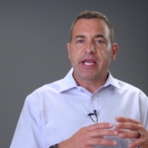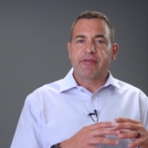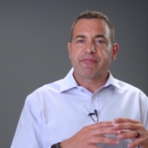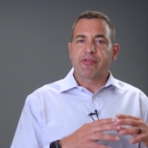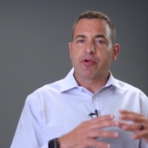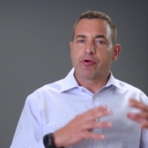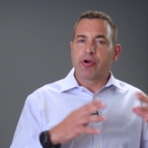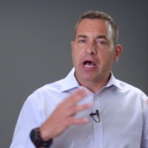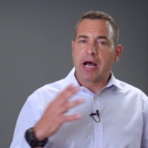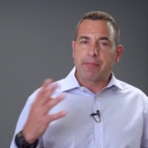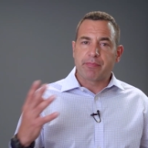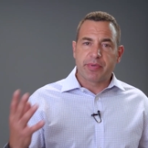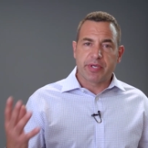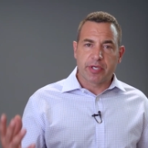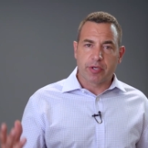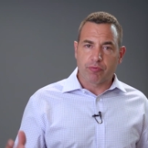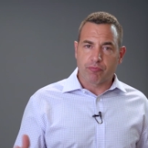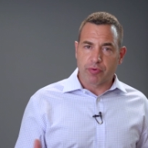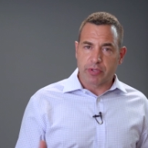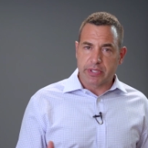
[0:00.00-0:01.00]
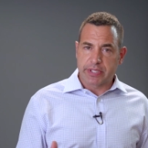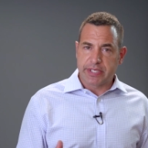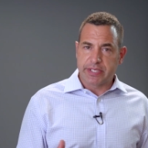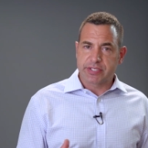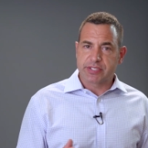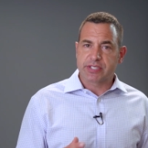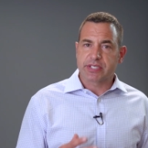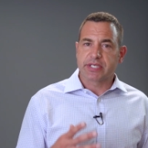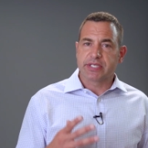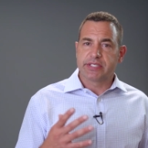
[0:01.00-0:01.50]
if they're not being
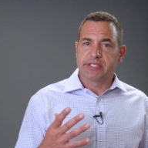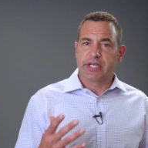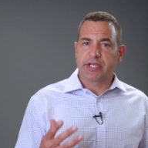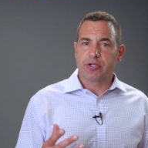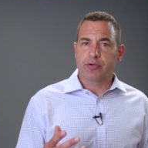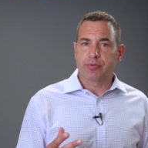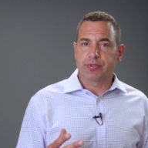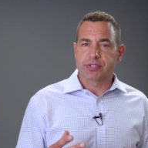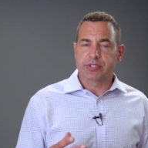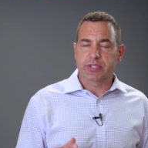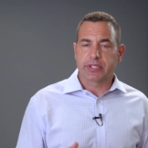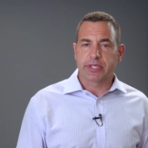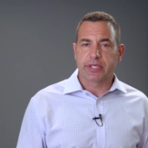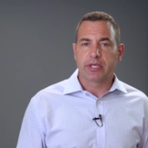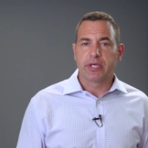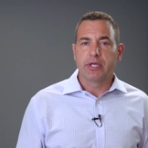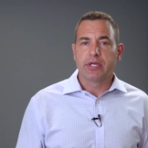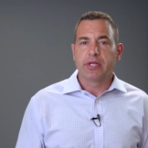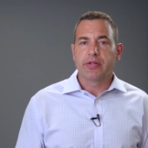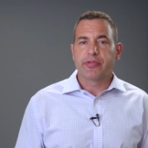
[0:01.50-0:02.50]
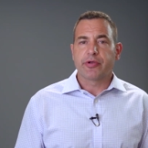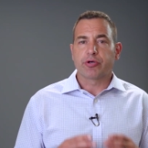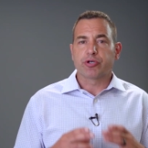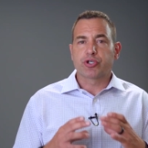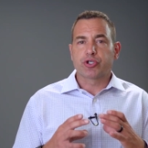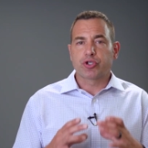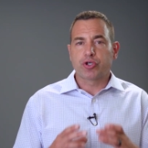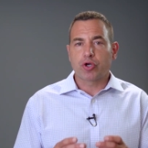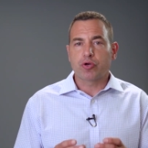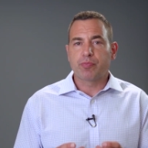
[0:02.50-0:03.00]
released continuously, there
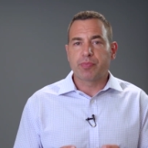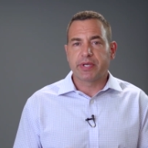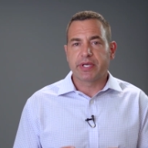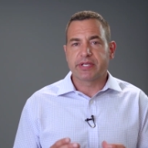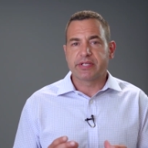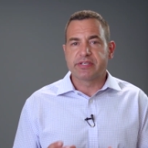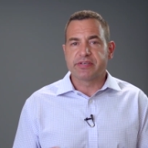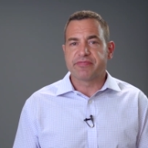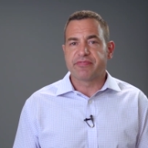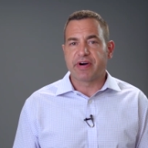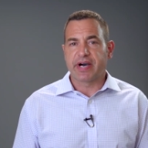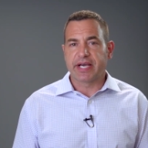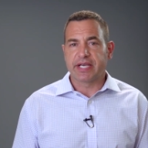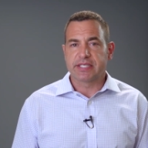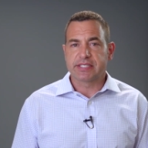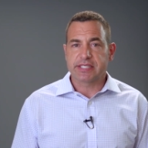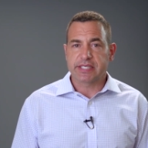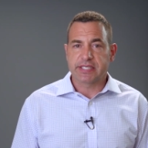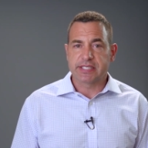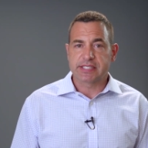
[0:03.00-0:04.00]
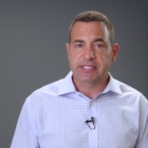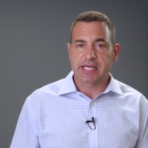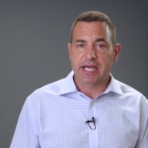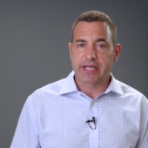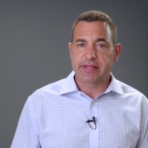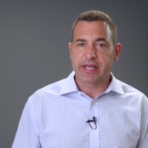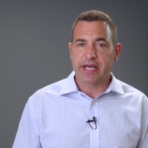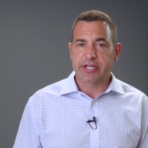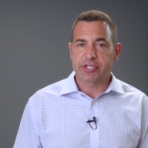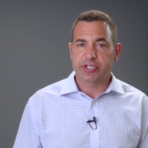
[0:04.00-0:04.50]
should be a device
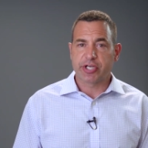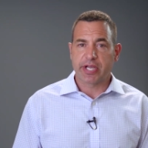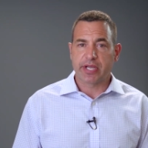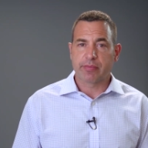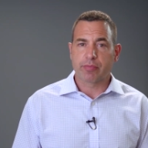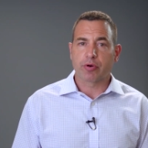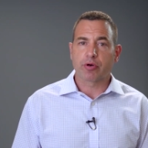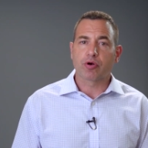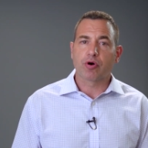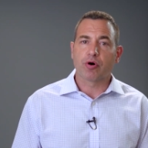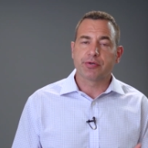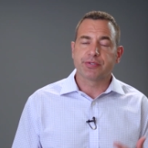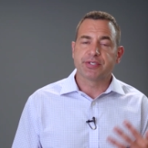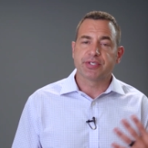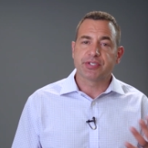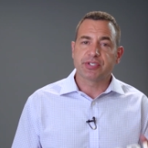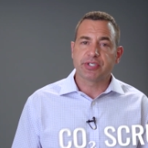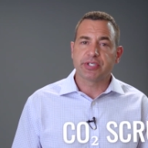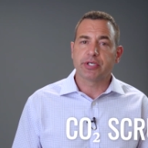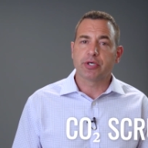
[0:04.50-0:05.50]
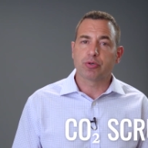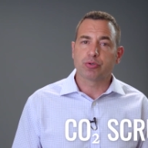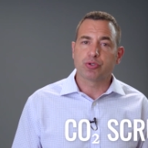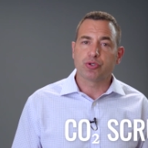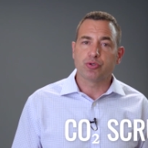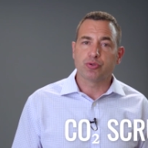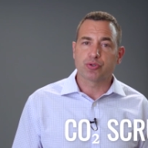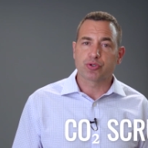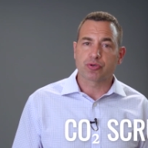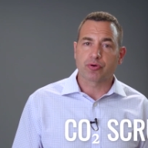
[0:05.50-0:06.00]
inside that chamber called a
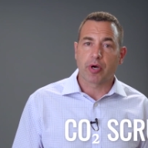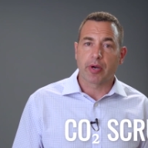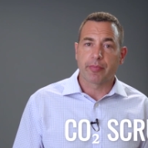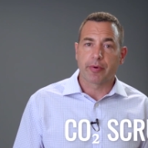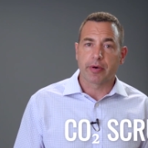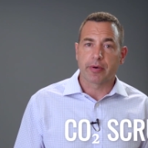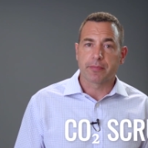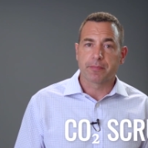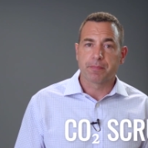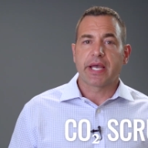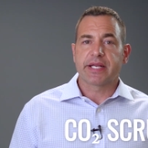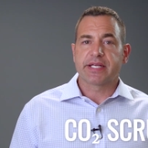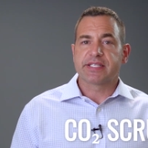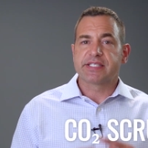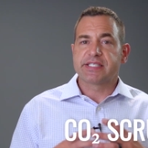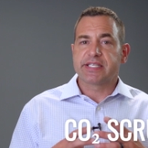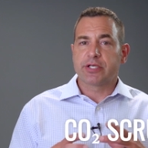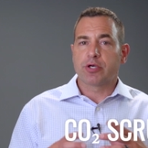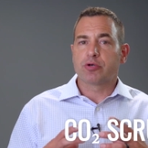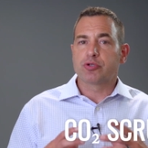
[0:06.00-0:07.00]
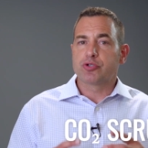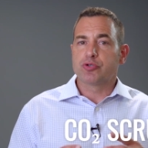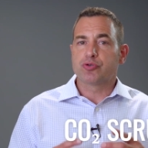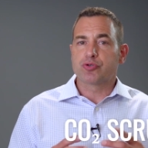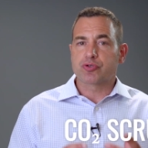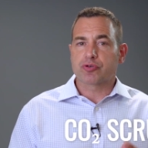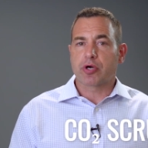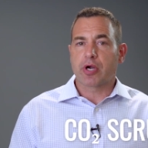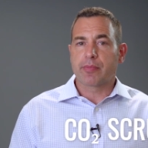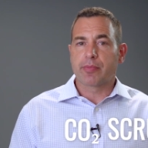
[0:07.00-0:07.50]
CO2 scrubber. And a CO2
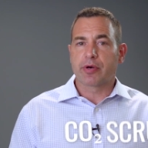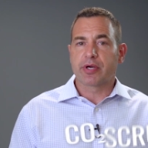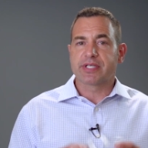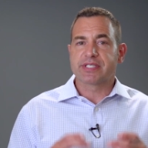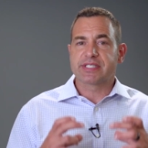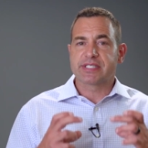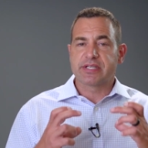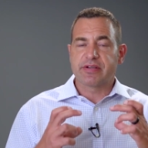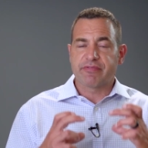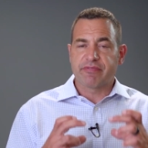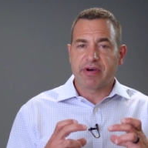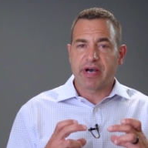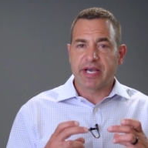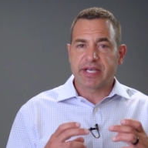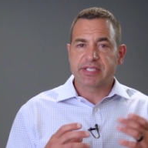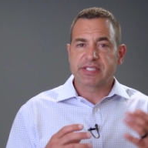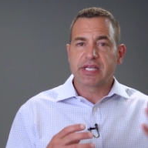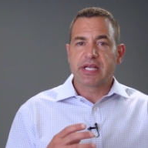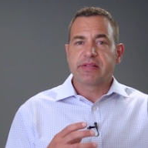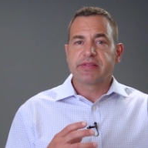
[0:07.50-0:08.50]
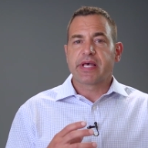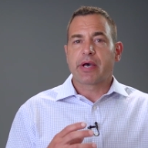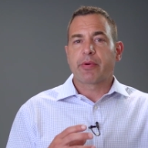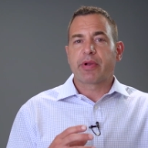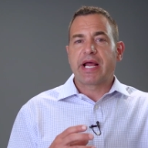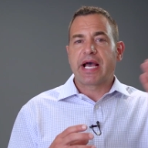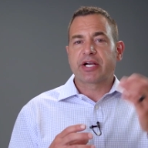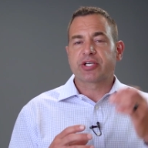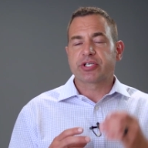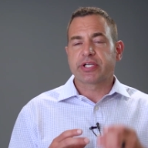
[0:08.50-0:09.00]
scrubber is a device that
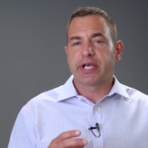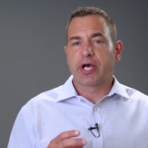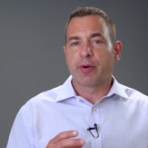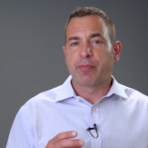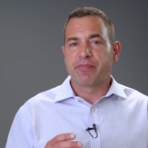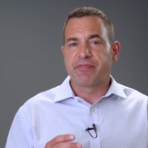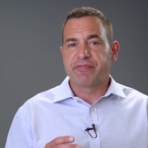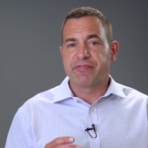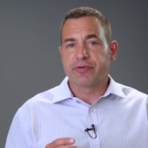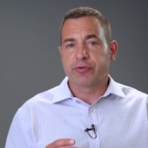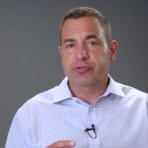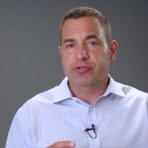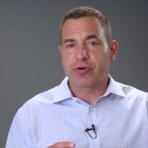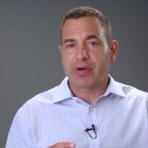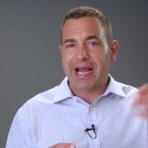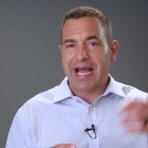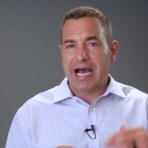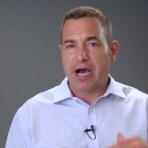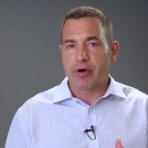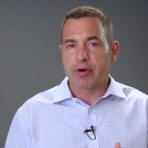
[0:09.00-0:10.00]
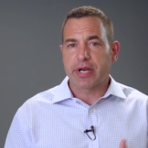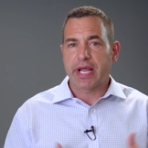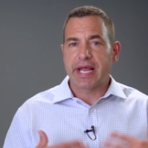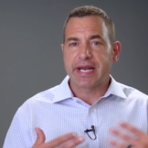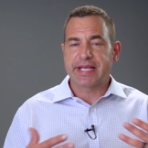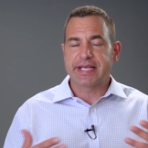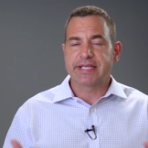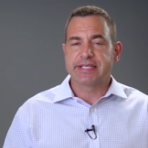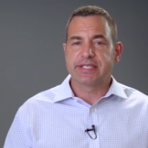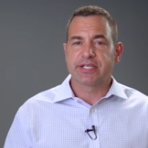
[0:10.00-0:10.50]
would actually help filter out
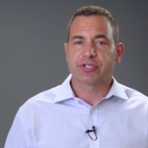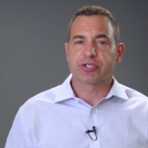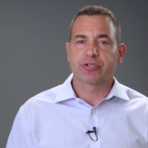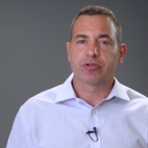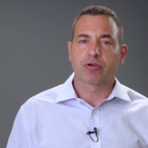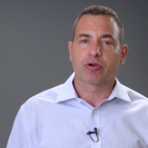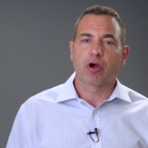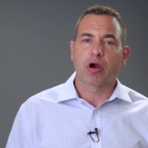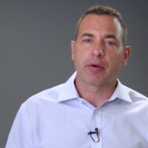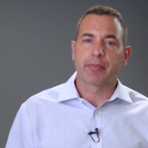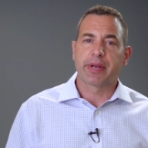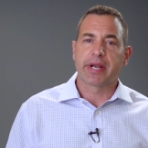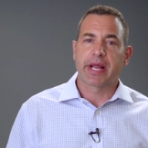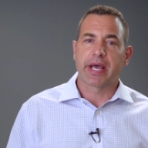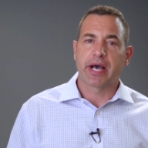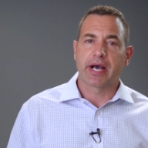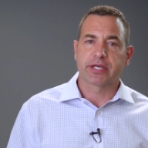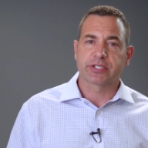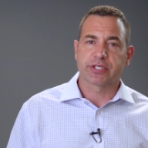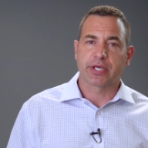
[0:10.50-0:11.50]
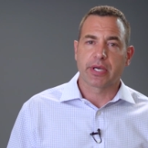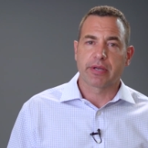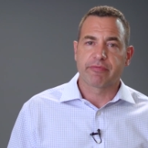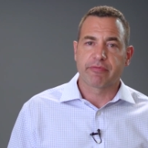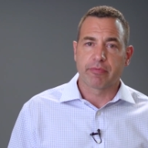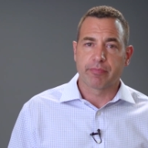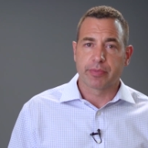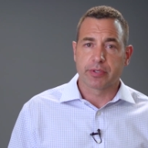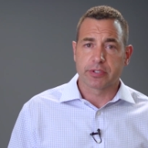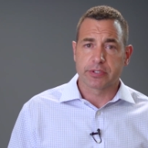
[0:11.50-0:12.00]
any additional carbon dioxide
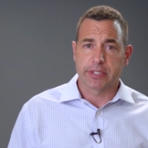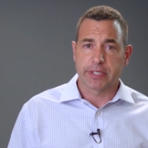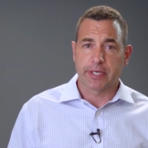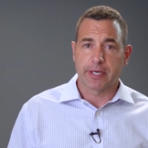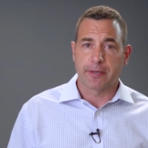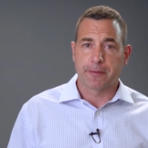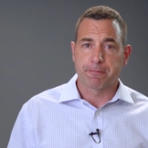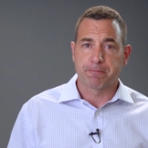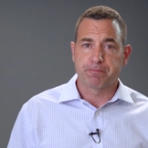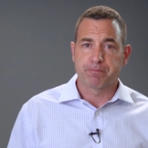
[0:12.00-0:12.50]
from building up.